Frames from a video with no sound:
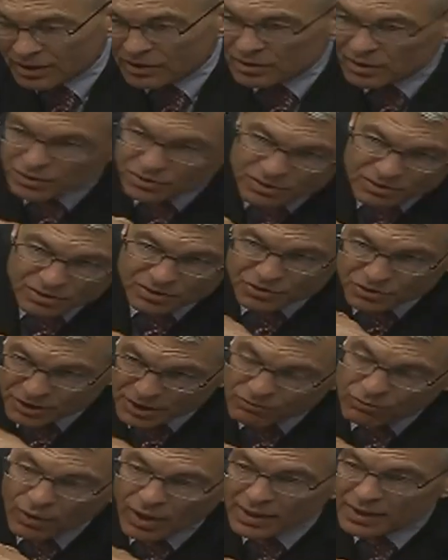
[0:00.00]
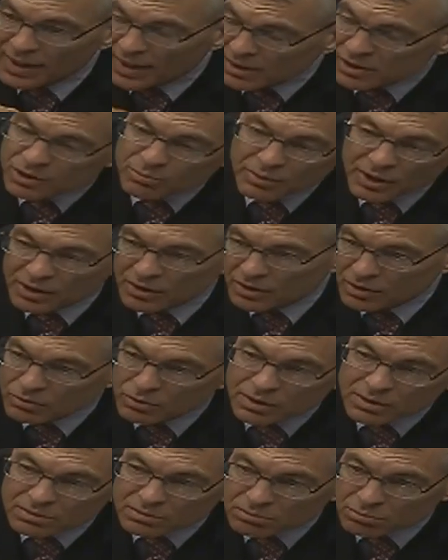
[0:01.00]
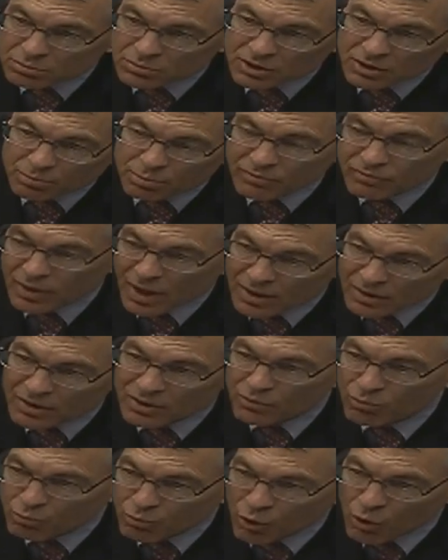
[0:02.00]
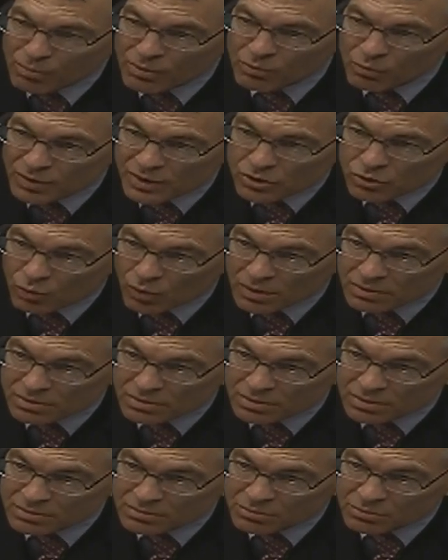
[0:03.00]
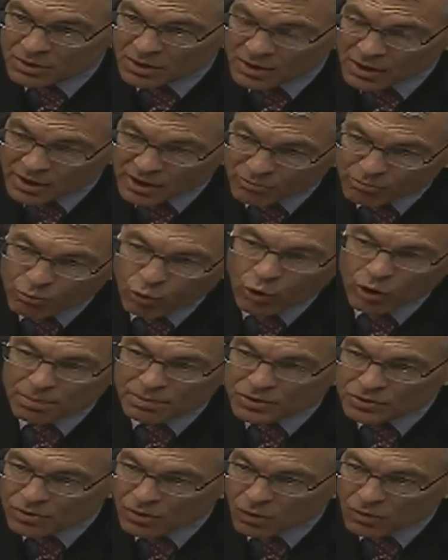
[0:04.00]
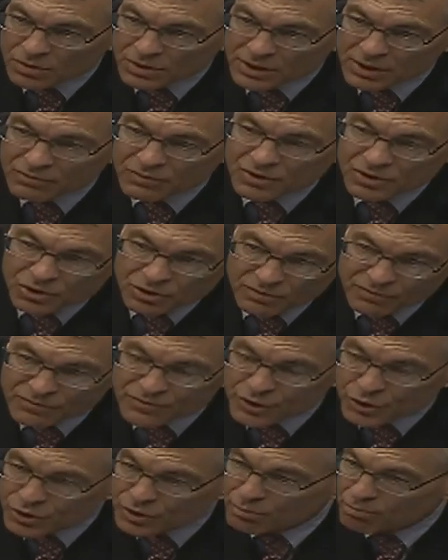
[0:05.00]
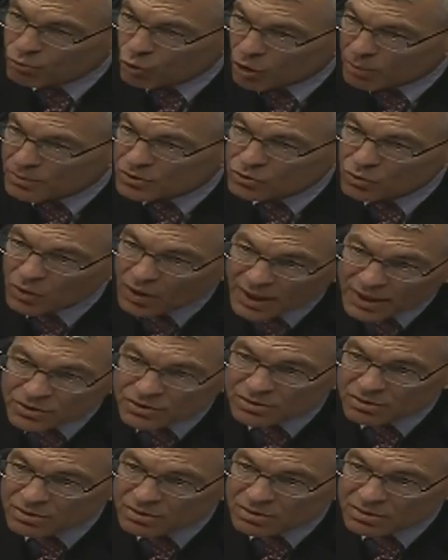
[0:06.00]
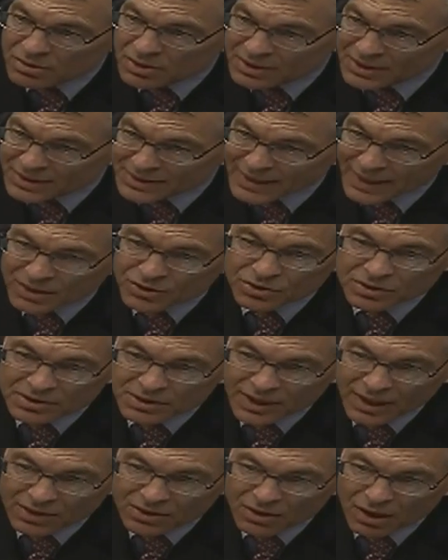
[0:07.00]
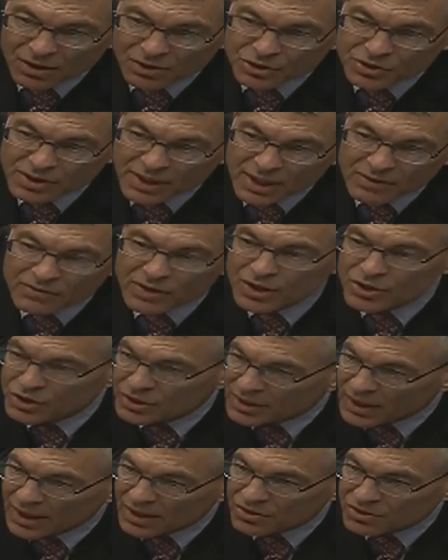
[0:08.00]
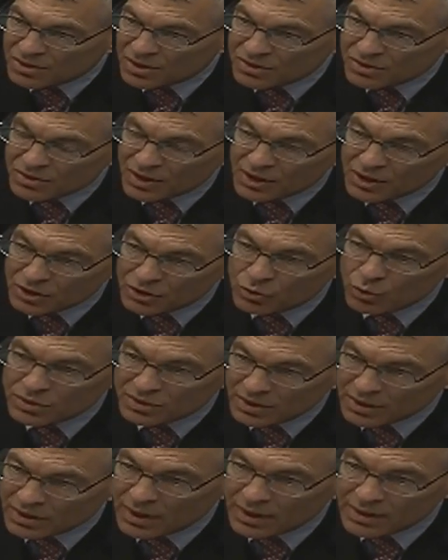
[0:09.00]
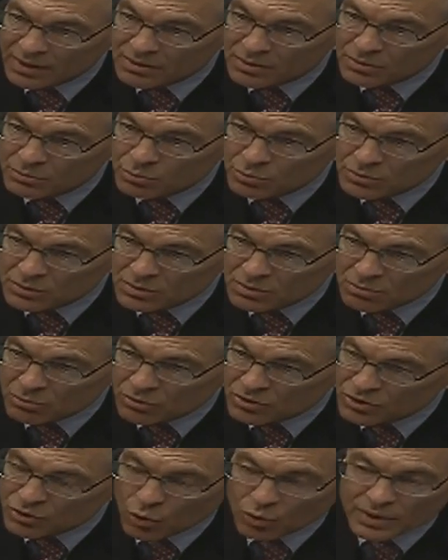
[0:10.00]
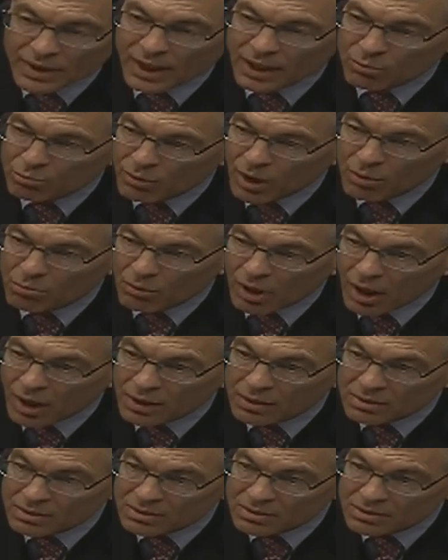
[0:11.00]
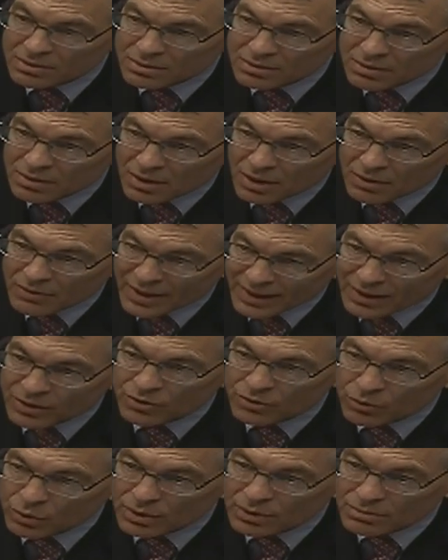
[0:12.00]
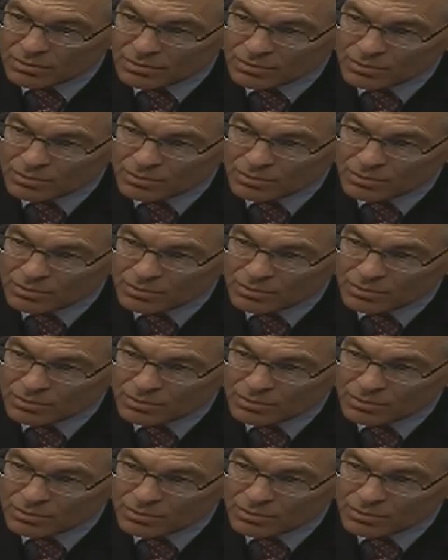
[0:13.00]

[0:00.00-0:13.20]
you that this chief right next to me could do it if provided the appropriate resources. If Border Patrol is given the sufficient Border Patrol agents, the detection technology, and the aviation assets, they could do it today. There's no doubt in my mind uh, they can do it.